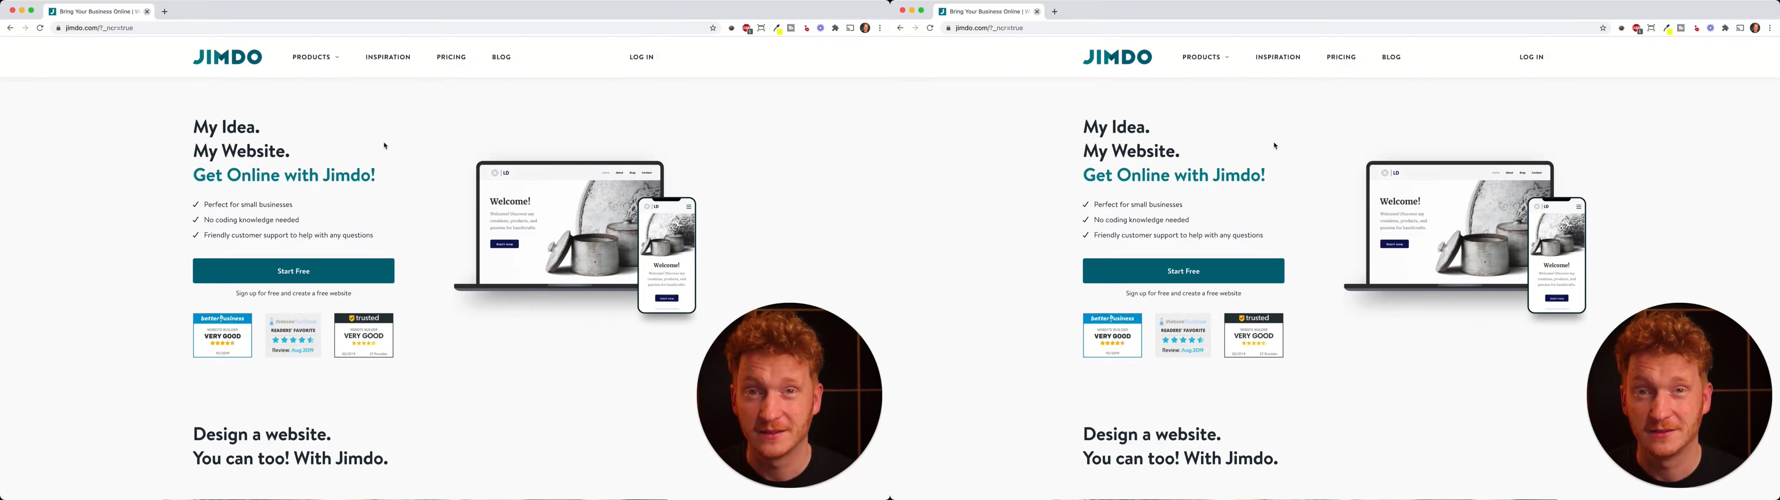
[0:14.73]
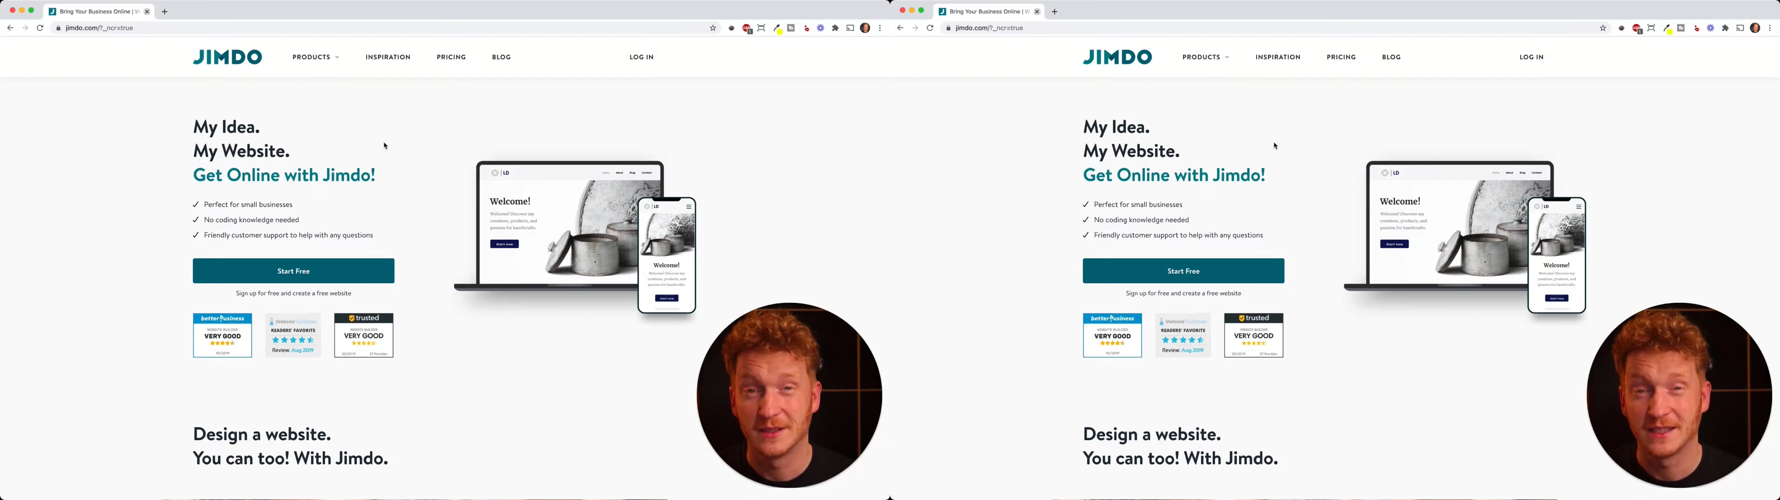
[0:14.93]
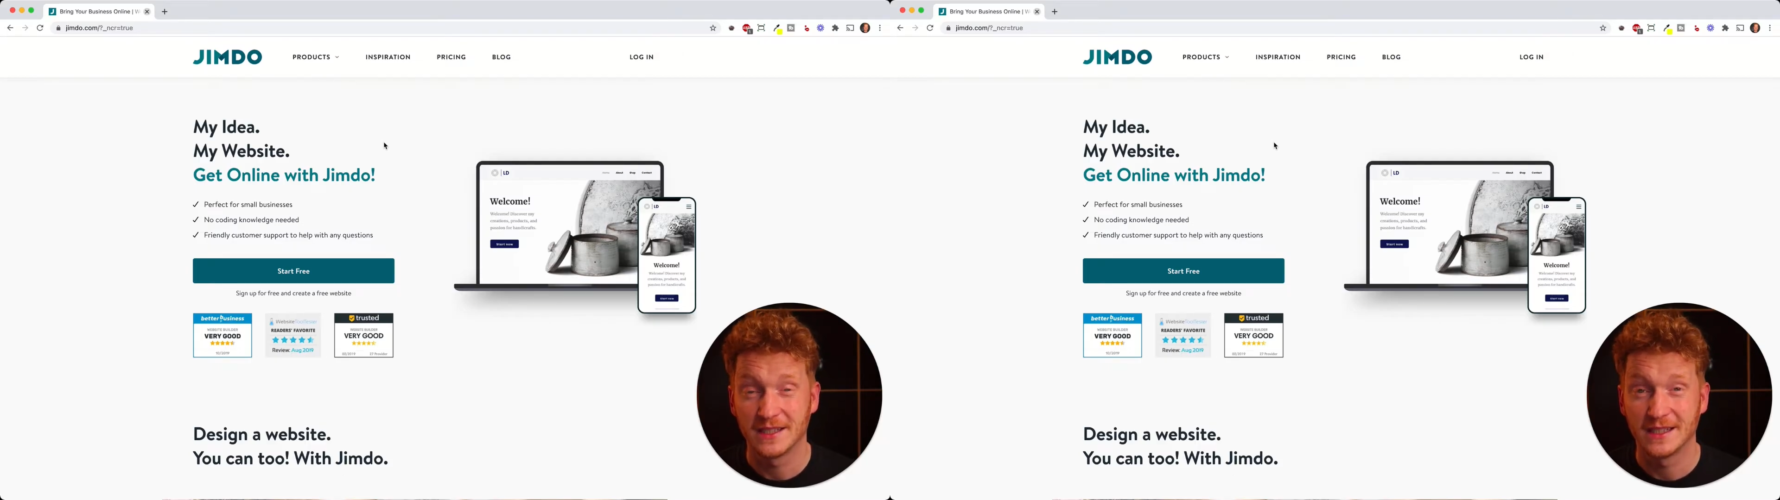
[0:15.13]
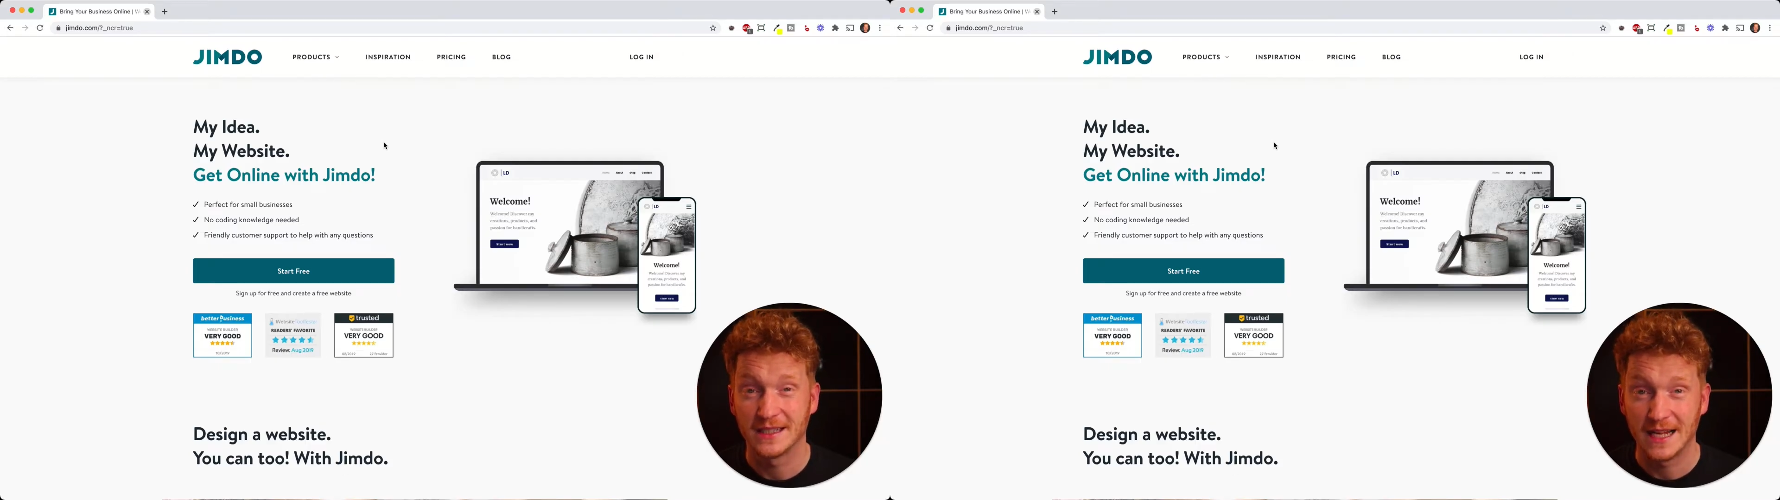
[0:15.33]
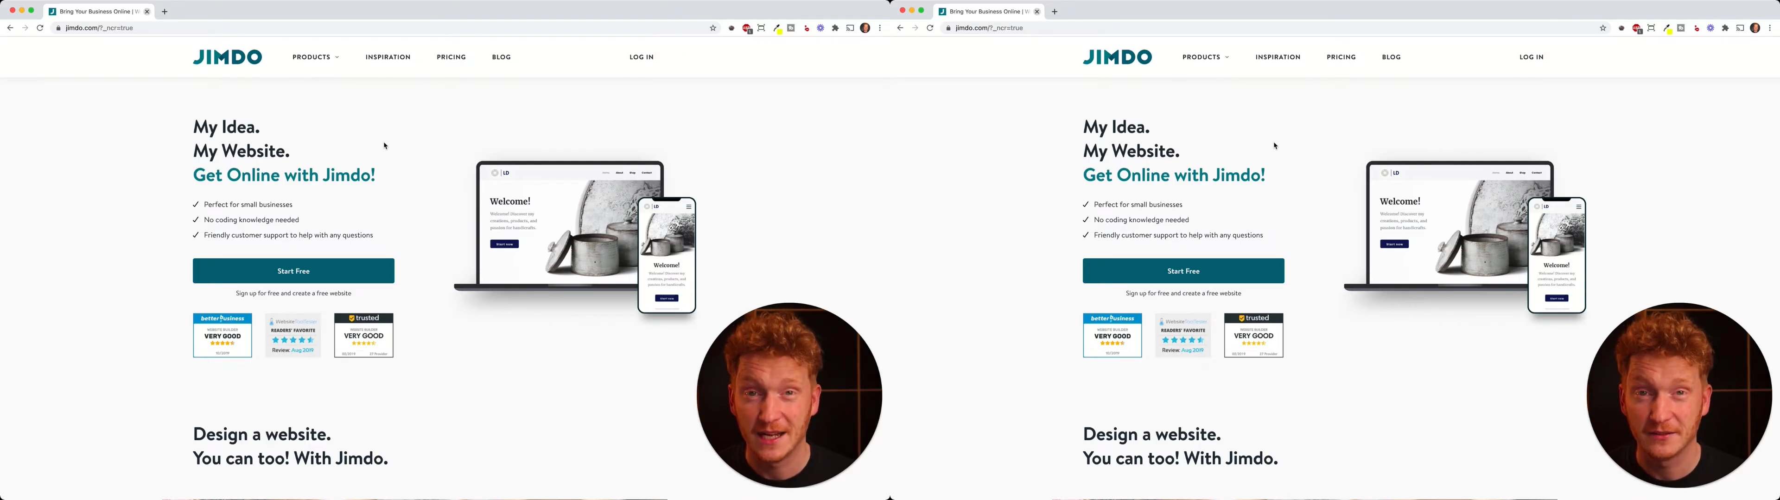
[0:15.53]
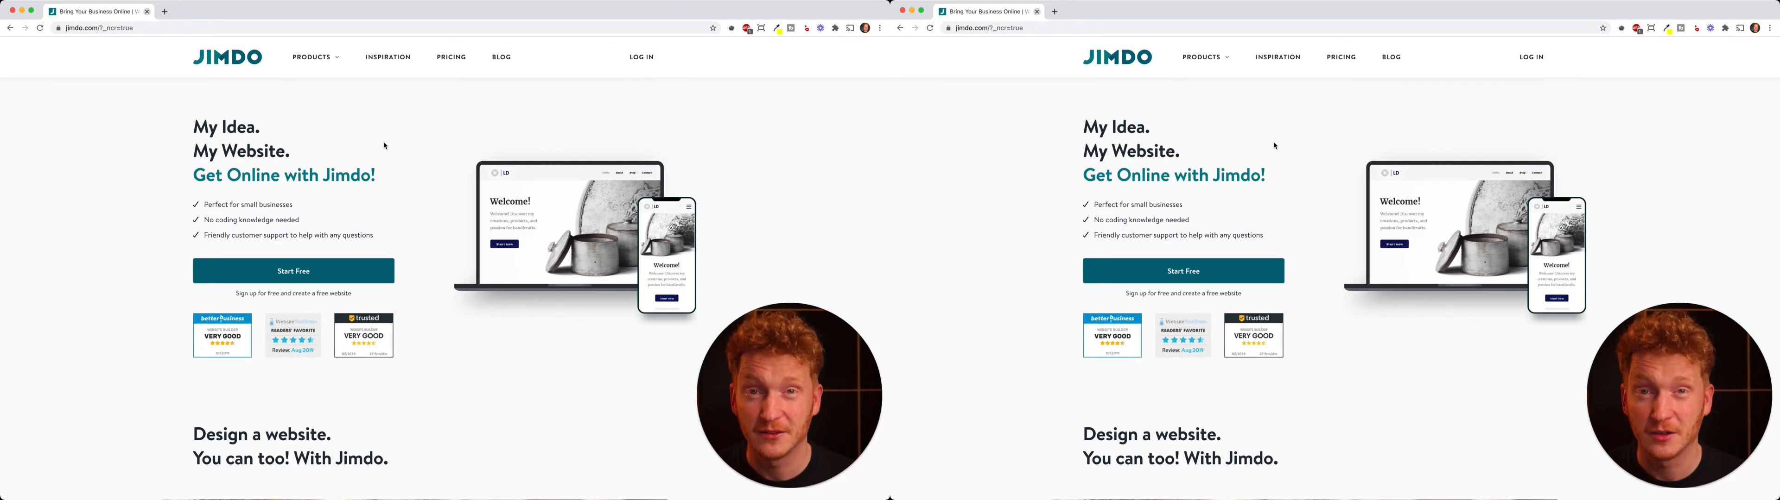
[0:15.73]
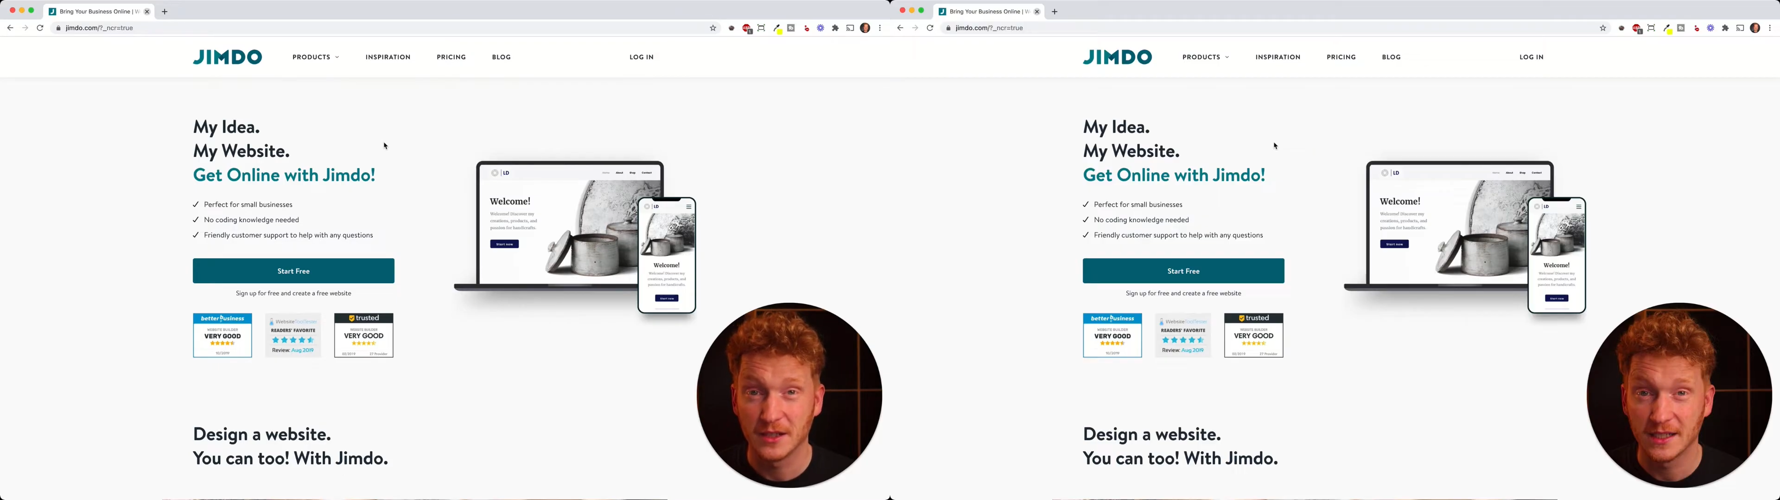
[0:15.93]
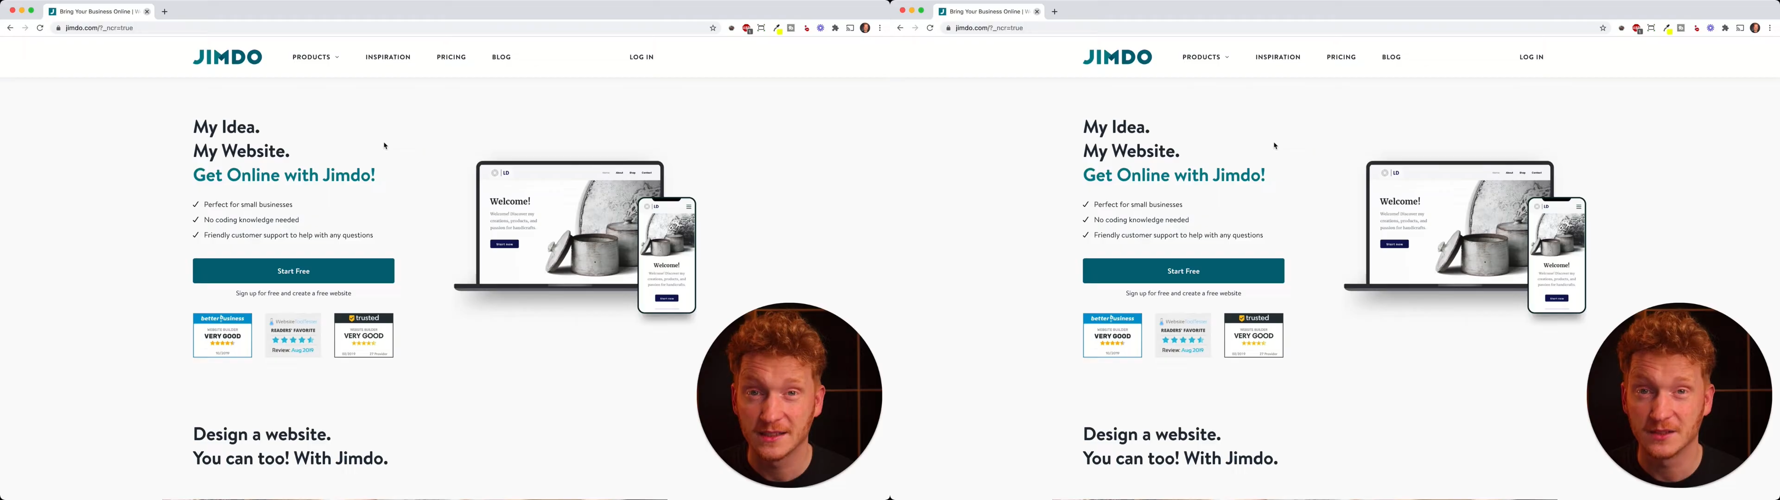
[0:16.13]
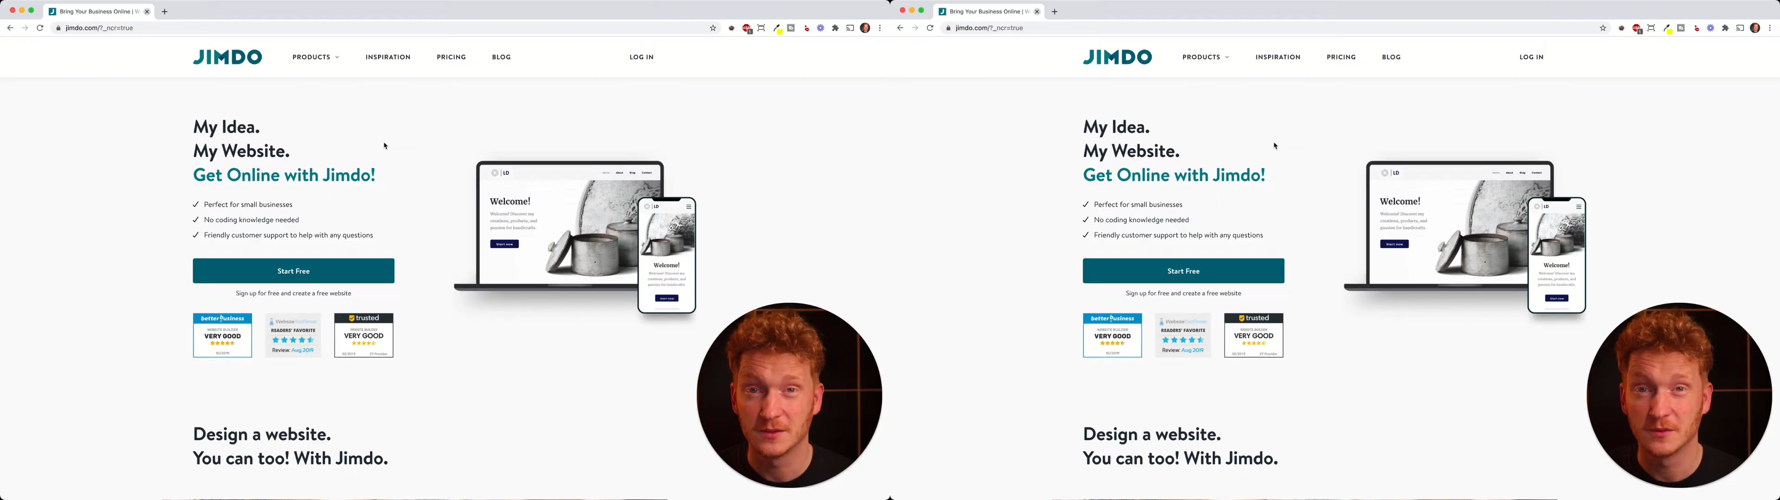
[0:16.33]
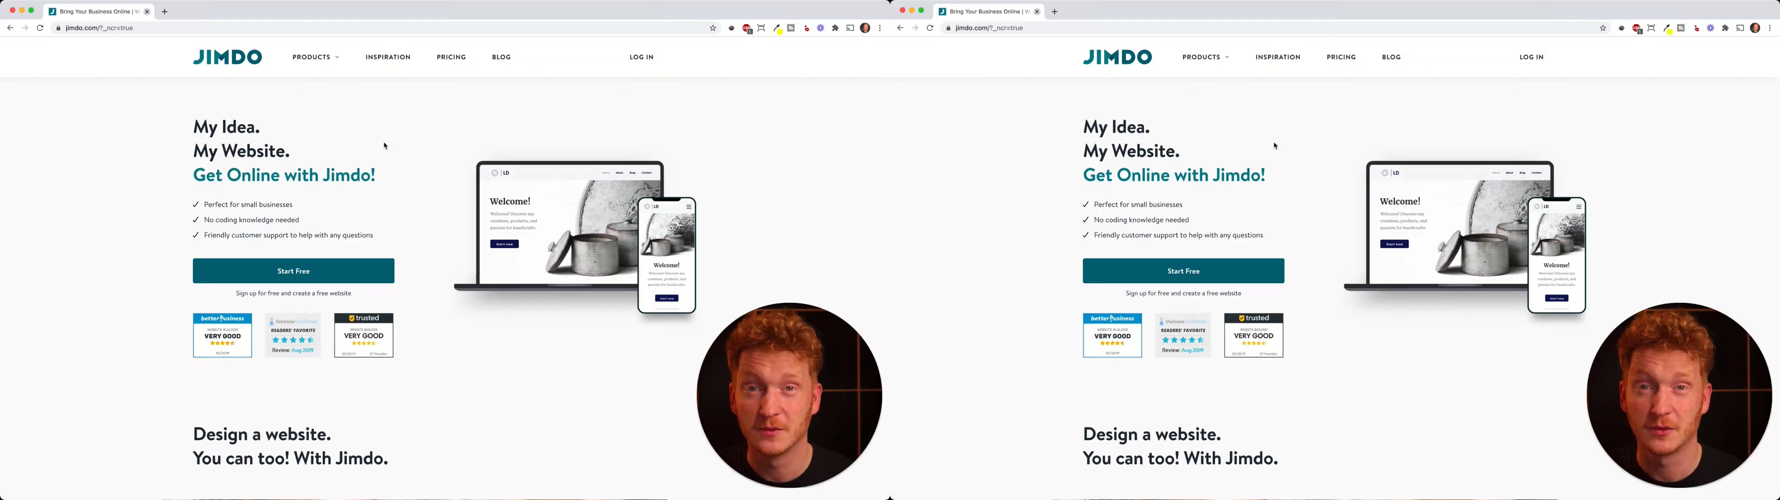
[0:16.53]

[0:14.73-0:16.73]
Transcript: ready and live online so